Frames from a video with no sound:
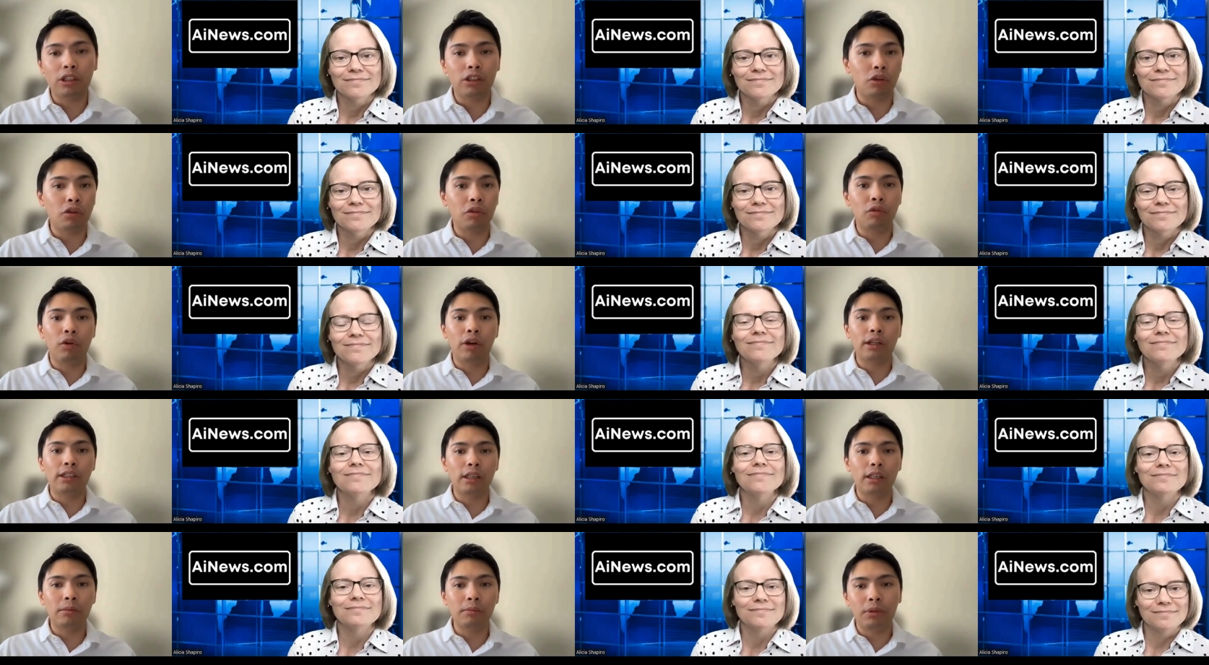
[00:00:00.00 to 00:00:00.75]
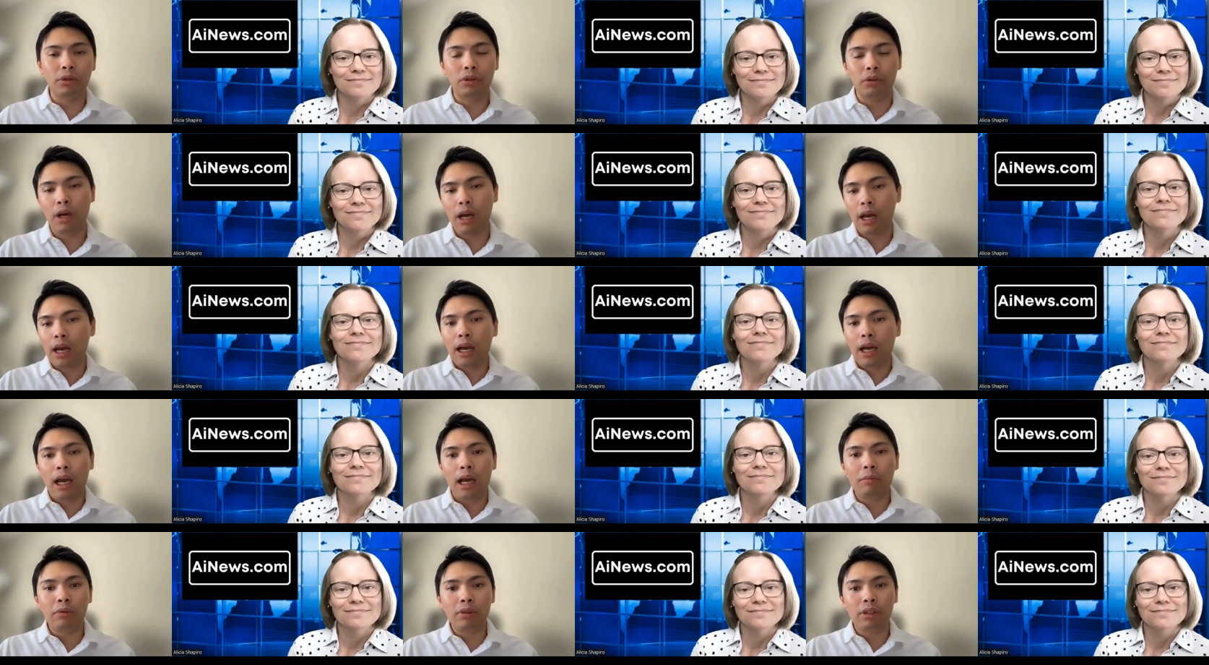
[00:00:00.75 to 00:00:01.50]
Speaker 1: So for example,
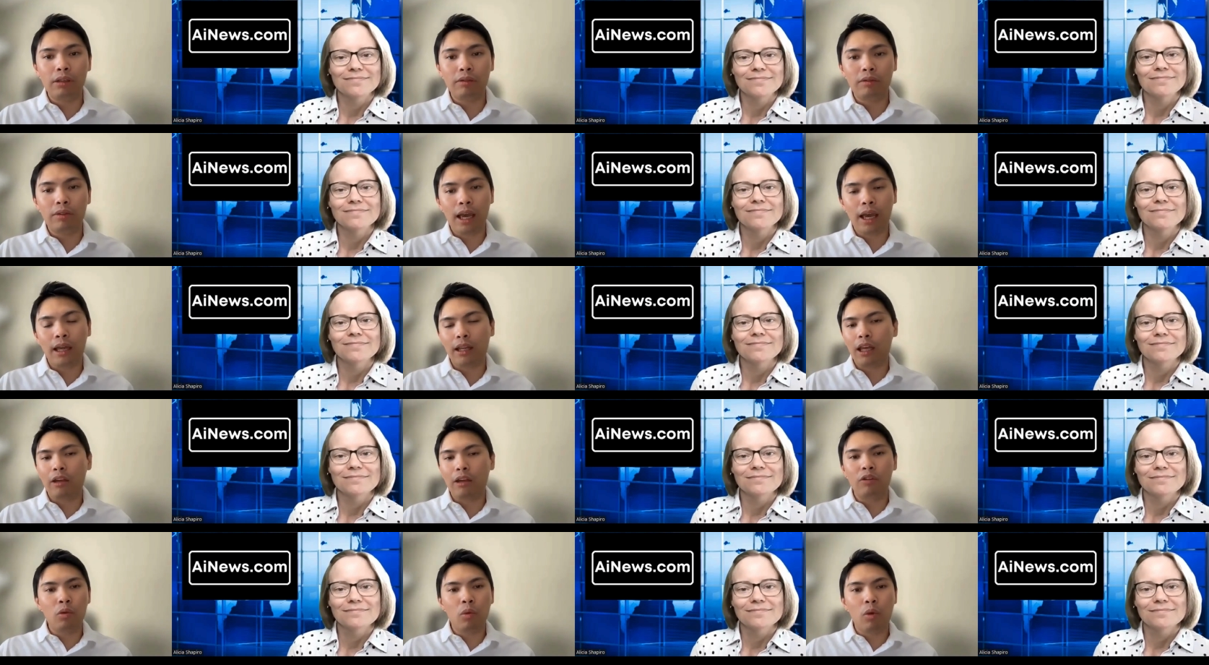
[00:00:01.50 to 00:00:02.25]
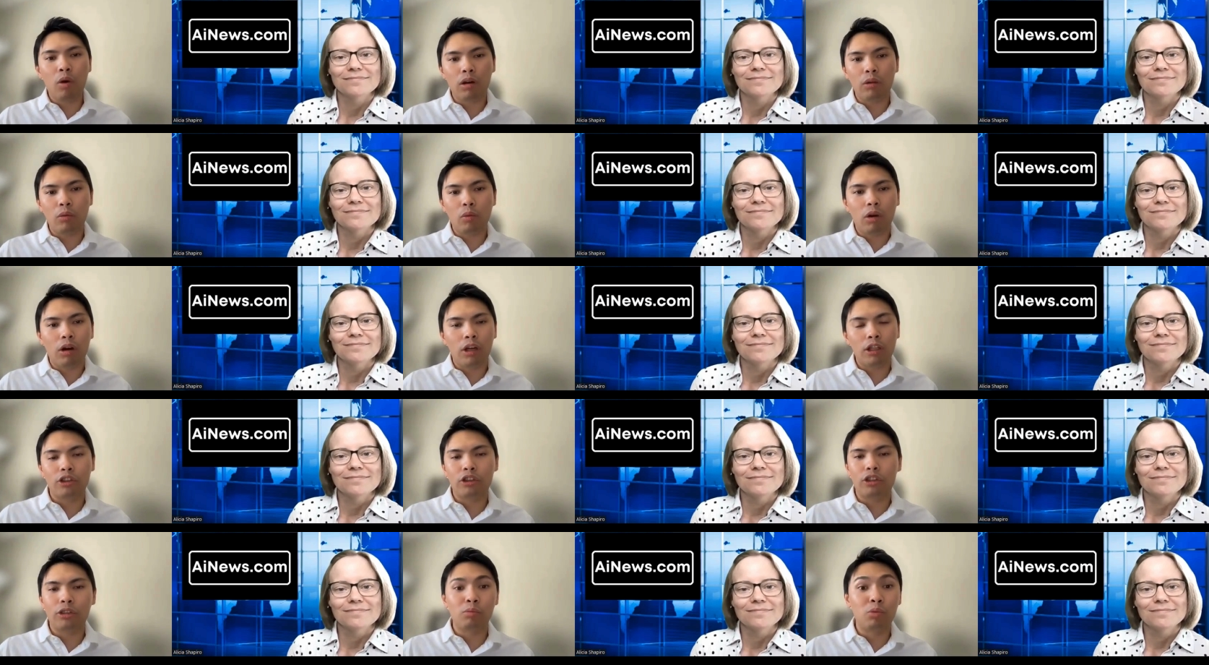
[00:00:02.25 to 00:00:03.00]
I believe that everyone
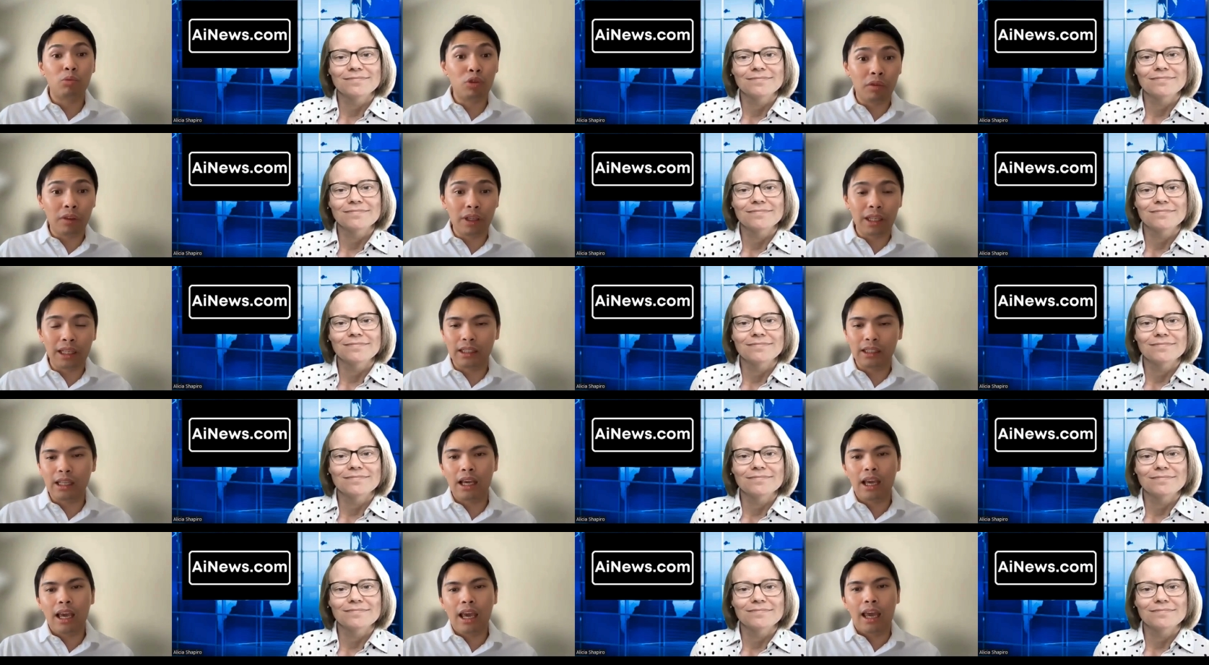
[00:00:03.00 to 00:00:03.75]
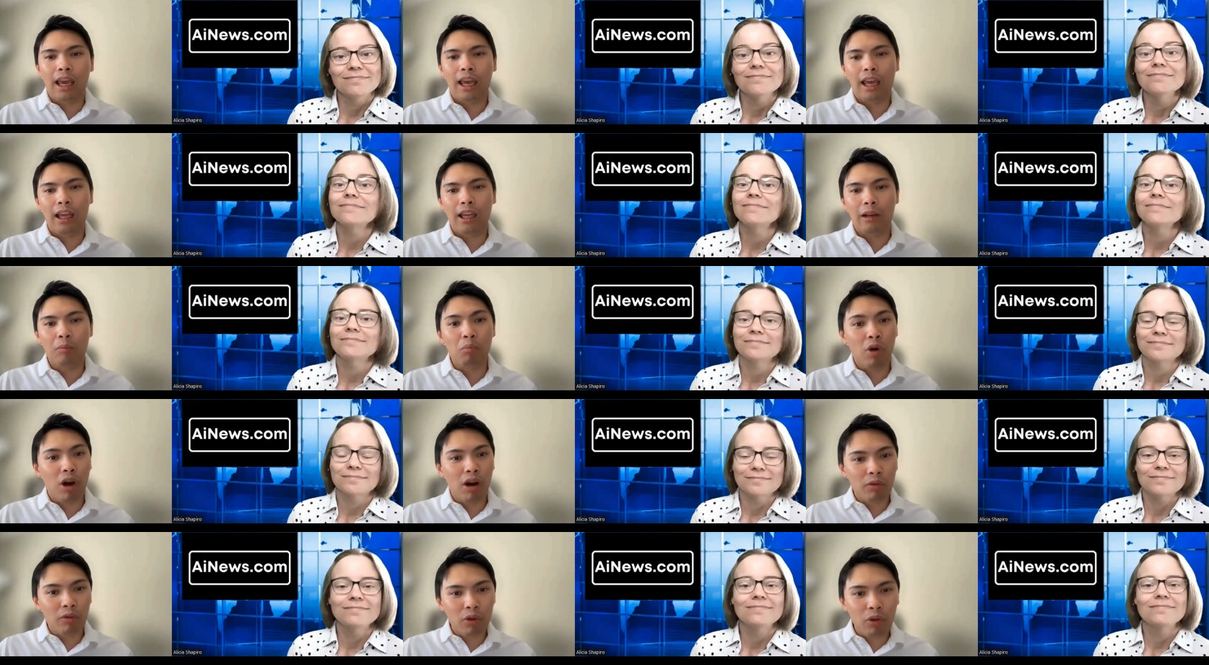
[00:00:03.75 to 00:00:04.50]
watch movies, and
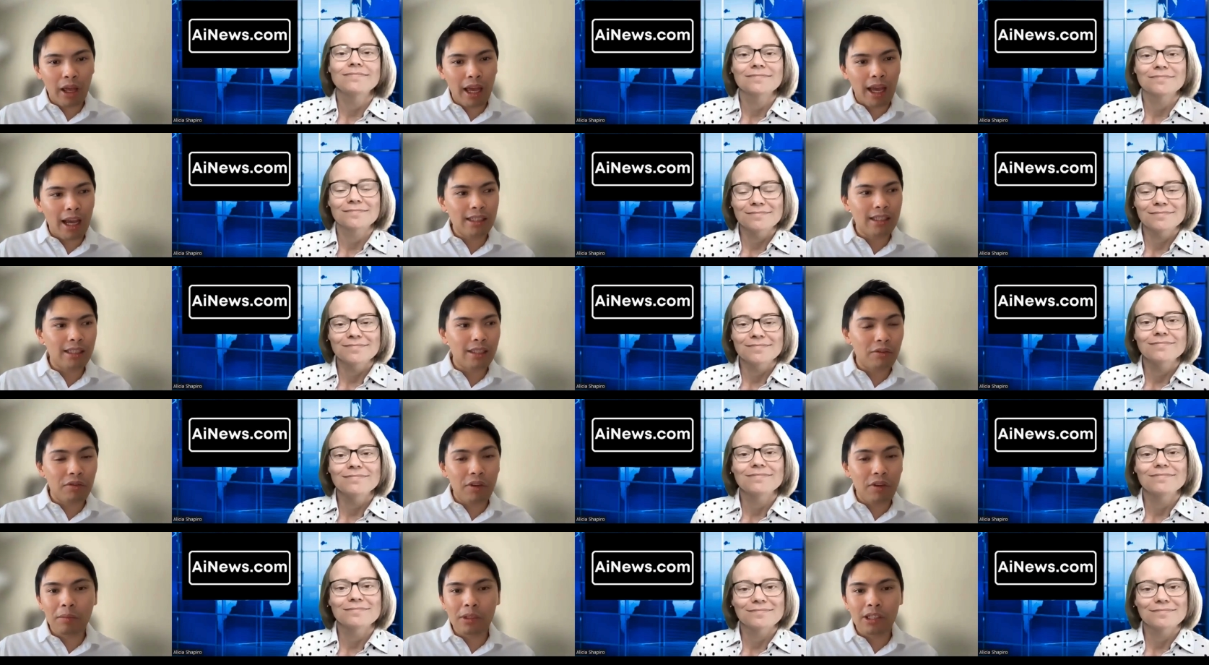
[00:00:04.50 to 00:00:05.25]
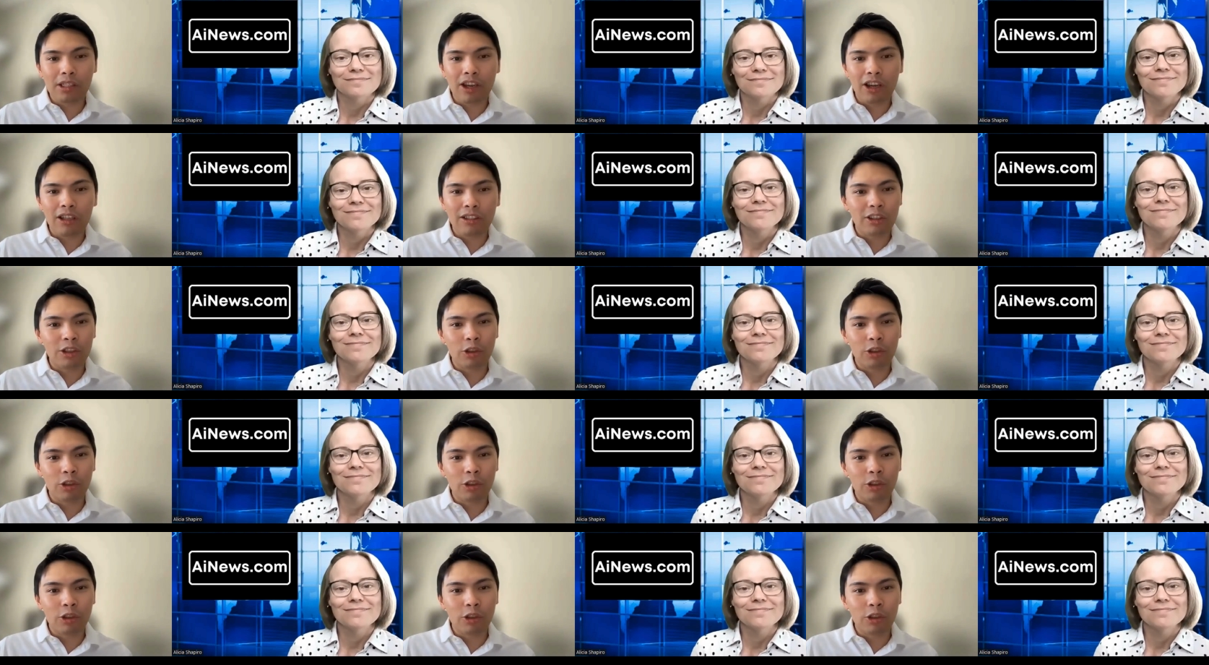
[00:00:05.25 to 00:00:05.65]
Marvel has a famous character